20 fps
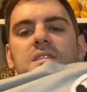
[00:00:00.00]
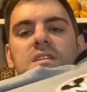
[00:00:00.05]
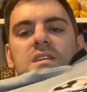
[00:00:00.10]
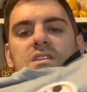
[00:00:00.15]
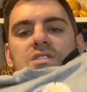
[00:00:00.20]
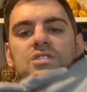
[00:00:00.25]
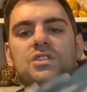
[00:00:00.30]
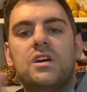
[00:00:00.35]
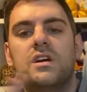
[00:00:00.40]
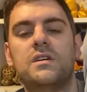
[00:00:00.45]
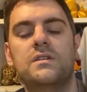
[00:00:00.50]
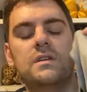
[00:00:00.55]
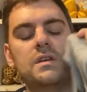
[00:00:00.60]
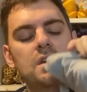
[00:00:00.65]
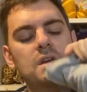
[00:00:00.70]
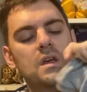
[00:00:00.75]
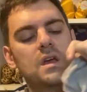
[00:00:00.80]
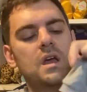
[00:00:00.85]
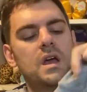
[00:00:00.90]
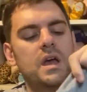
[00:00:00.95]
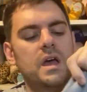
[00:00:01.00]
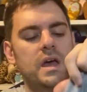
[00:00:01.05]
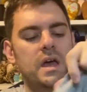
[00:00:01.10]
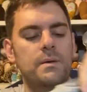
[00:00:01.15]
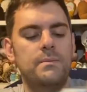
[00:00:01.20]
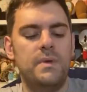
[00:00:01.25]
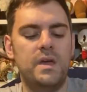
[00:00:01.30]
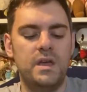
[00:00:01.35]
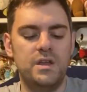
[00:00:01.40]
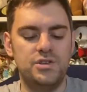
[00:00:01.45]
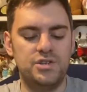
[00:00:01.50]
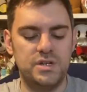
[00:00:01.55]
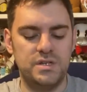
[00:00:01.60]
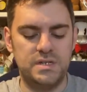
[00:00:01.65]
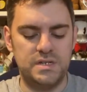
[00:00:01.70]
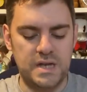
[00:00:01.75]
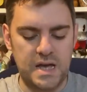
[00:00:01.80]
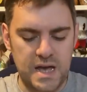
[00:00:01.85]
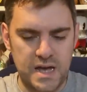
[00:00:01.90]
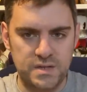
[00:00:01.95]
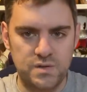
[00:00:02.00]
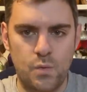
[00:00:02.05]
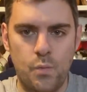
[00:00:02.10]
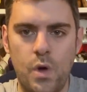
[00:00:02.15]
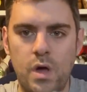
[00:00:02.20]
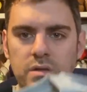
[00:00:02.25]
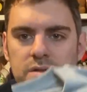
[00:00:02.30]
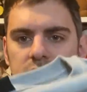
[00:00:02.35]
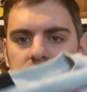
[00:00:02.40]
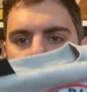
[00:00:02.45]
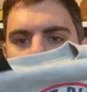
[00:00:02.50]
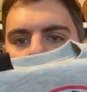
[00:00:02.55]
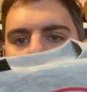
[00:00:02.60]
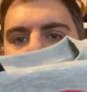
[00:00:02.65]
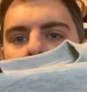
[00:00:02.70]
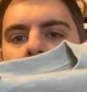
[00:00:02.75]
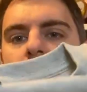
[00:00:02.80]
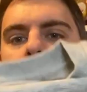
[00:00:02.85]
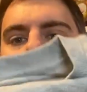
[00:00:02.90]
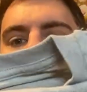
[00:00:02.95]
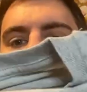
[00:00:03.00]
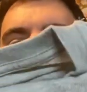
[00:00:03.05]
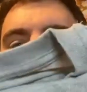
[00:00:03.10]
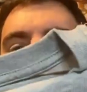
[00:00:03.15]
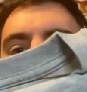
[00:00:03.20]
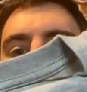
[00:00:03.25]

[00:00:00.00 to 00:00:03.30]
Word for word: t-shirt. Um, it just has Walt Disney and Mickey